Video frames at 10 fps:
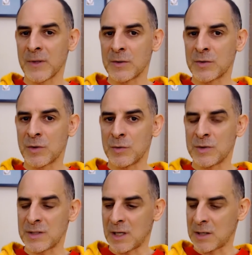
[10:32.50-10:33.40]
So you
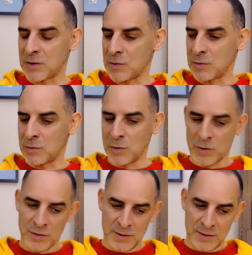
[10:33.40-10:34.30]
start to
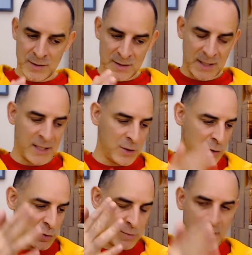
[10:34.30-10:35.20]
deciding not
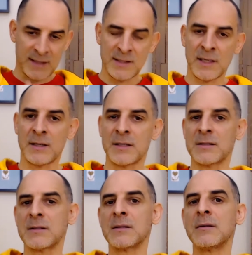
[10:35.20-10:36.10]
to buy
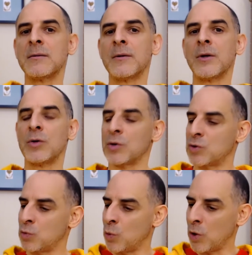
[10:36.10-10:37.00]
cigarettes, not
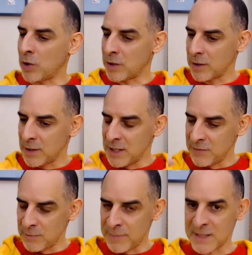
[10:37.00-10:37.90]
to walk
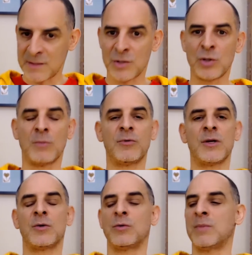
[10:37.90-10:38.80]
even past the shop where
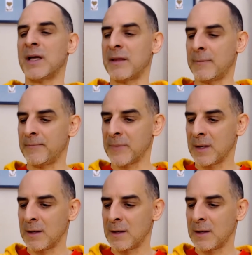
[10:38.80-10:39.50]
you could buy them.